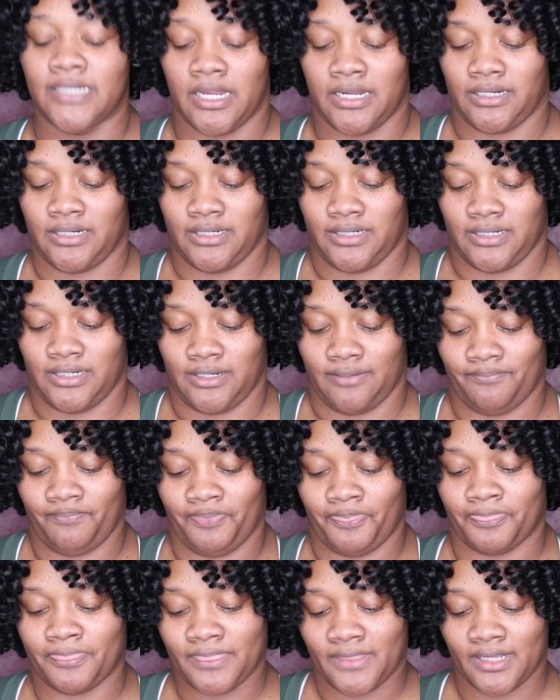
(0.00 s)
a lot of neon um,
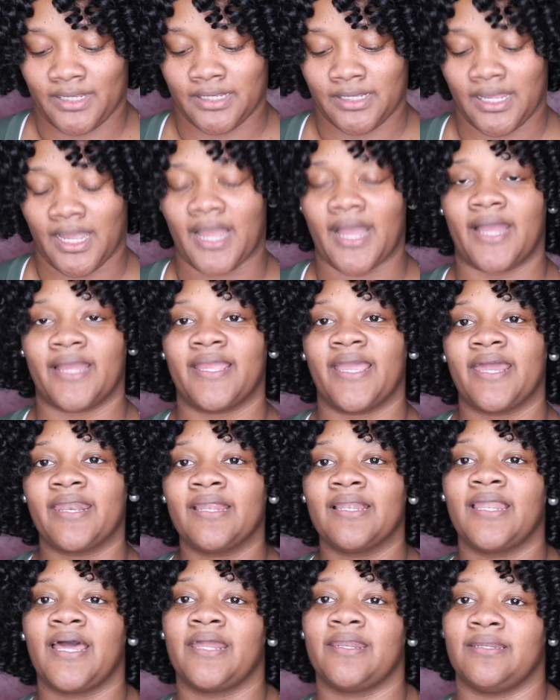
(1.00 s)
I got
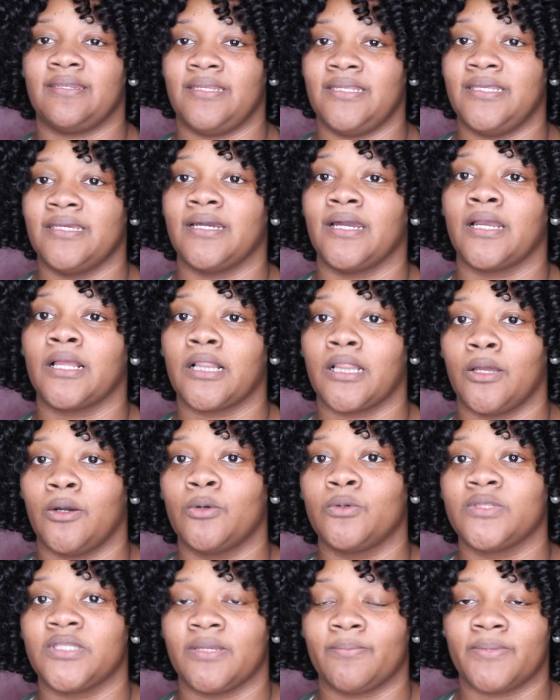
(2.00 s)
a lot of neon
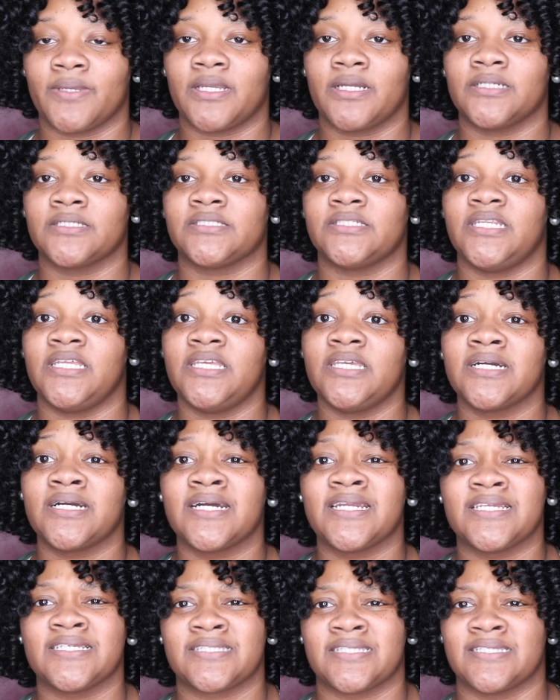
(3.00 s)
clothing because
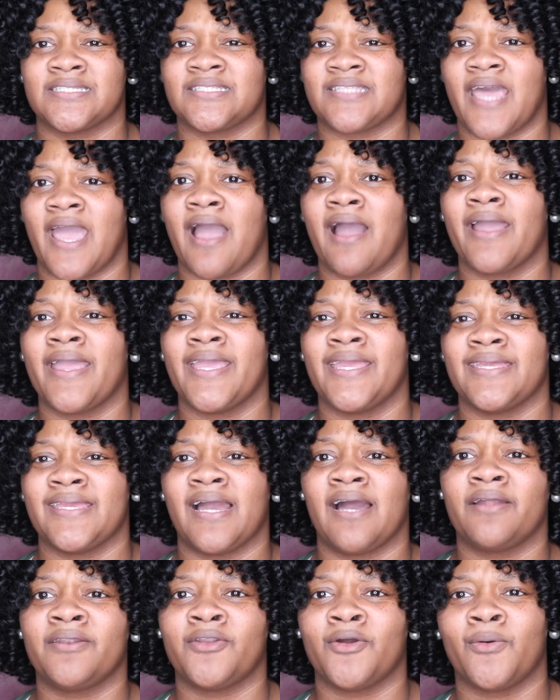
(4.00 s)
neon is in style and
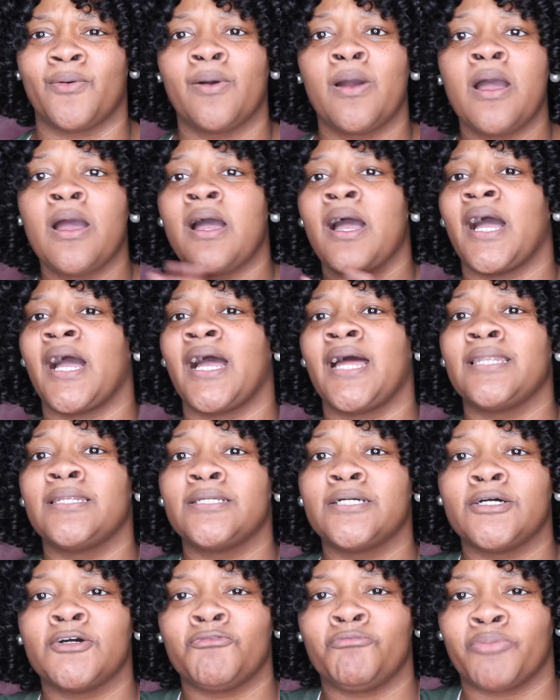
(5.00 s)
y'all know I
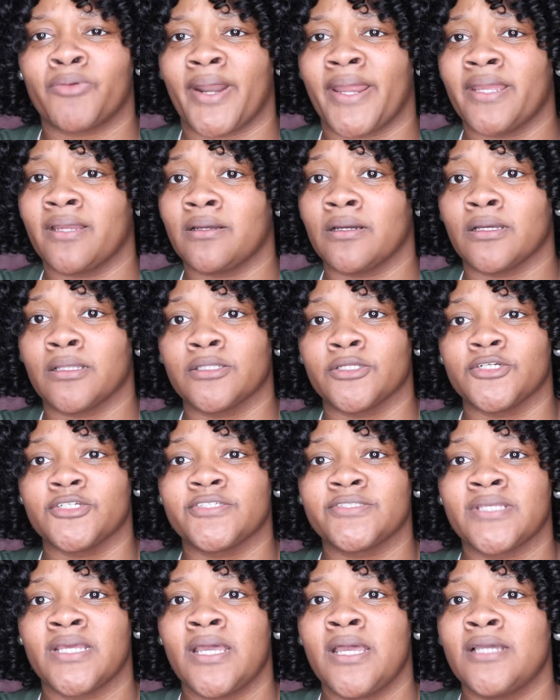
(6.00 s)
love bright
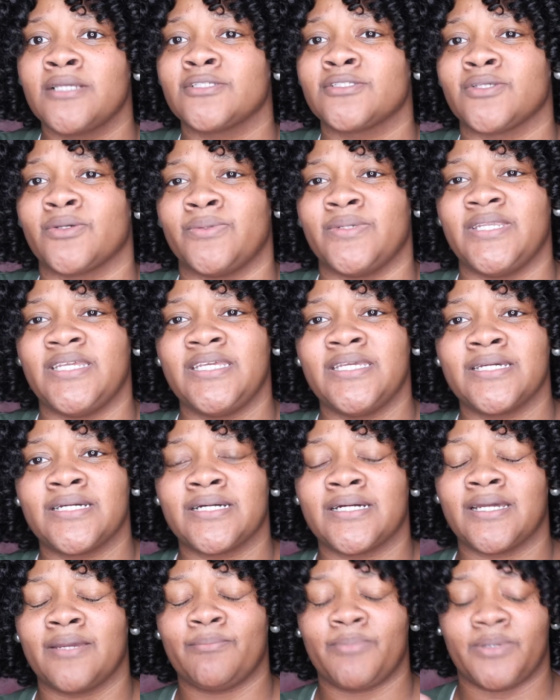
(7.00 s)
colors. So
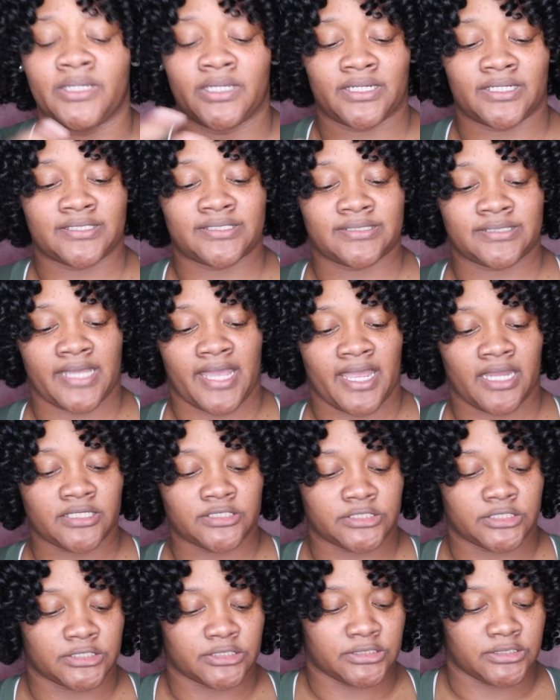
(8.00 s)
neon being in style
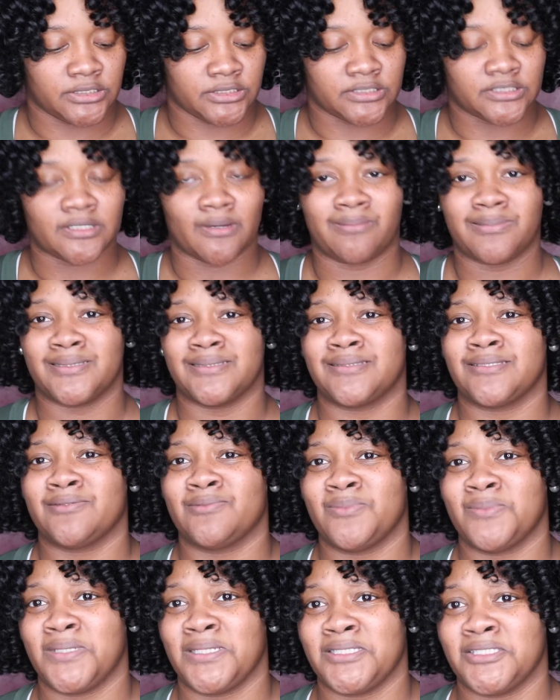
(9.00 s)
just does something to
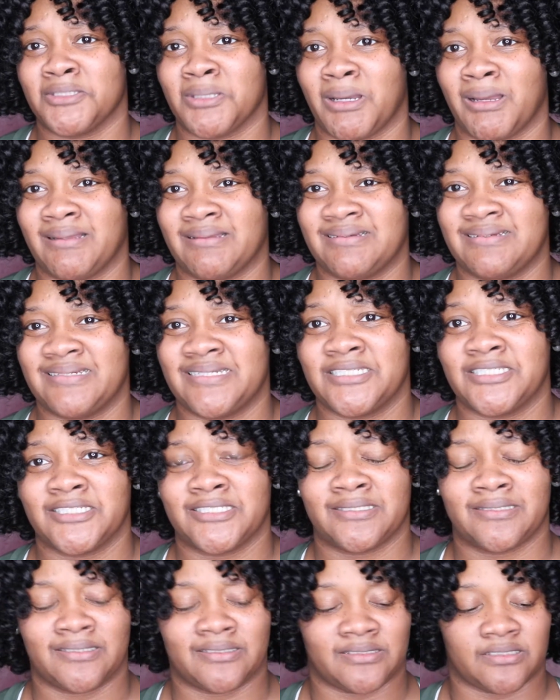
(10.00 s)
me, darling. It
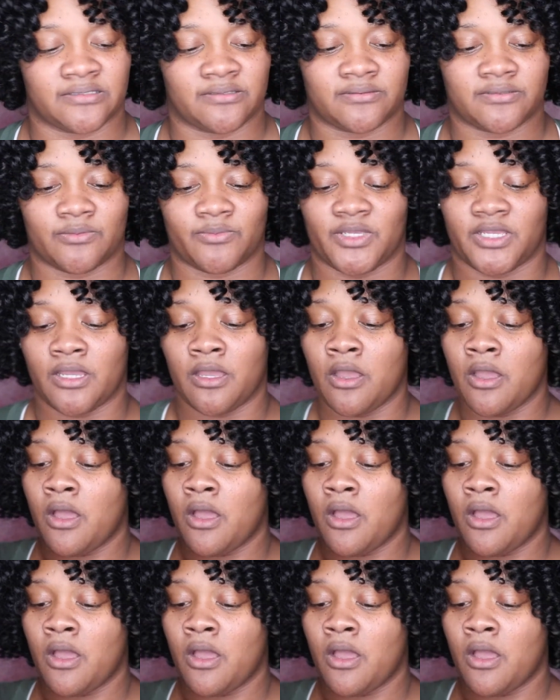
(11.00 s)
just does something to me.